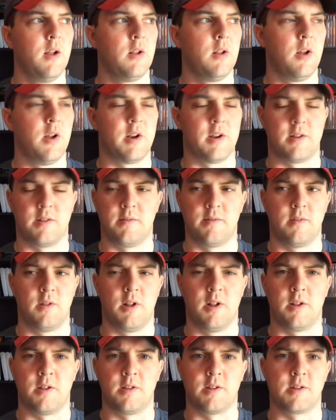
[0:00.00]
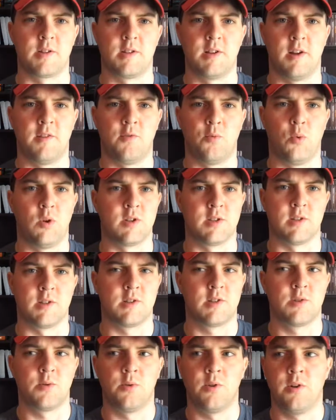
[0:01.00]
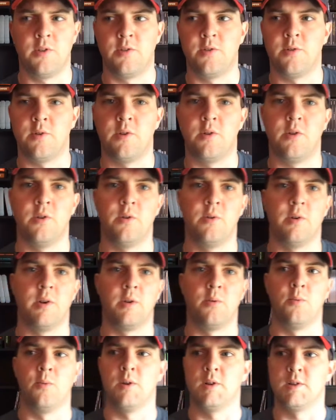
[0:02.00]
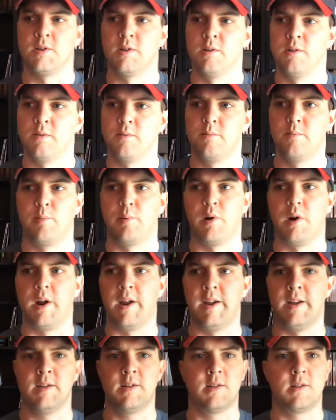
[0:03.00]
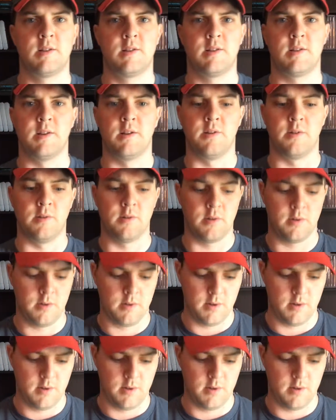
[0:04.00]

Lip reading: A lot of the stuff wasn't sorted through, and it wasn't priced. So,